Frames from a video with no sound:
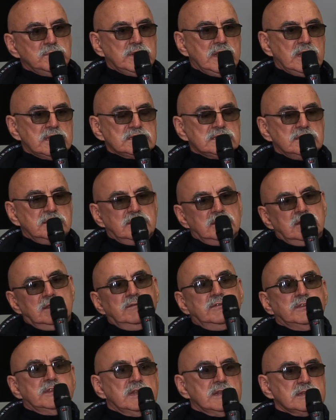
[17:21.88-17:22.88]
uh,
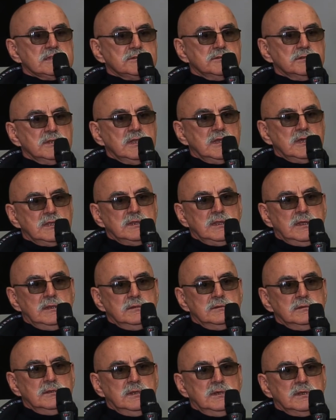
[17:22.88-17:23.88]
the
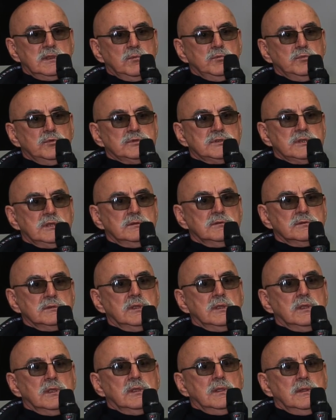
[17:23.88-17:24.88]
ventilation
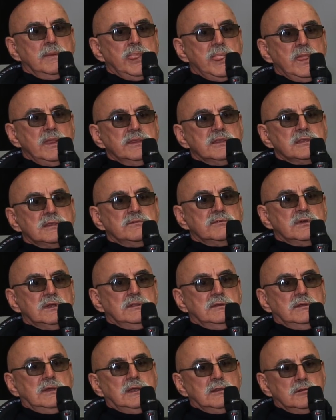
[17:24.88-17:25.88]
was uh,
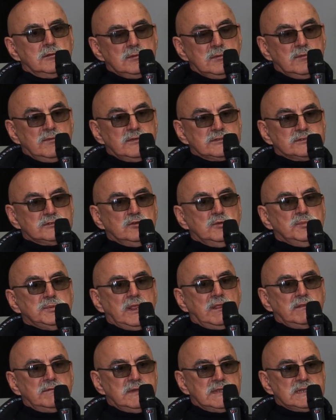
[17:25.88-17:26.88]

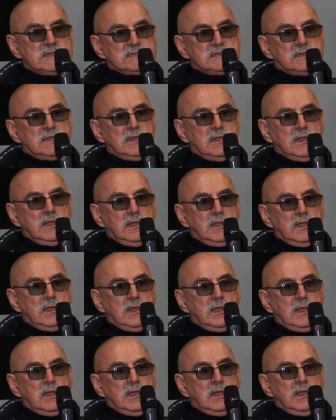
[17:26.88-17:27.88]
organized in a
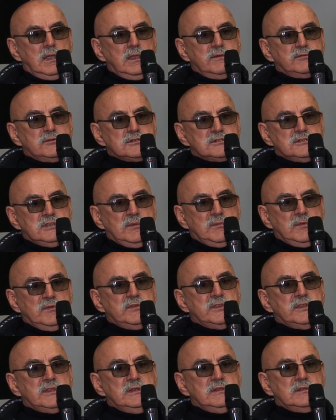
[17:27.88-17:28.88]
very
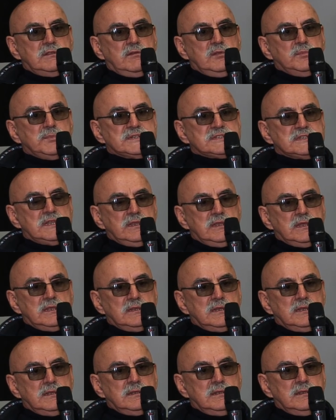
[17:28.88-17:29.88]
particular way. It
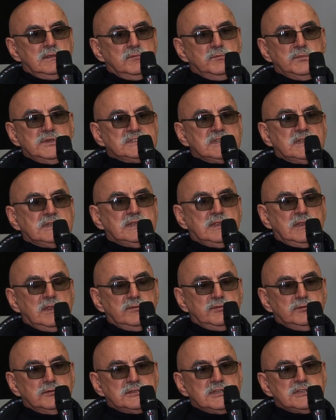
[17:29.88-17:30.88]
would not
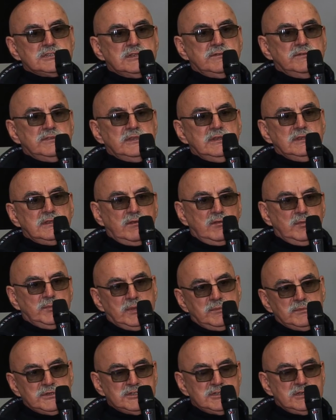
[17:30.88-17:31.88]

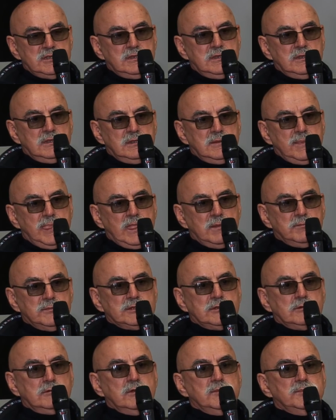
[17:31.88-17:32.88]
let in
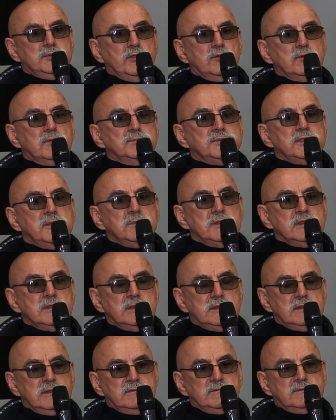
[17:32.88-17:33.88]
cold
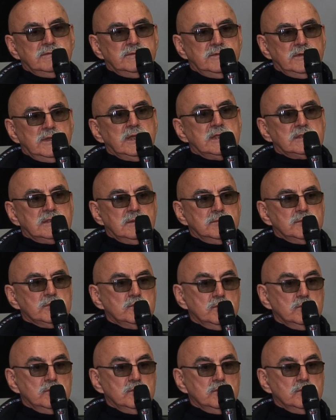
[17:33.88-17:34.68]
air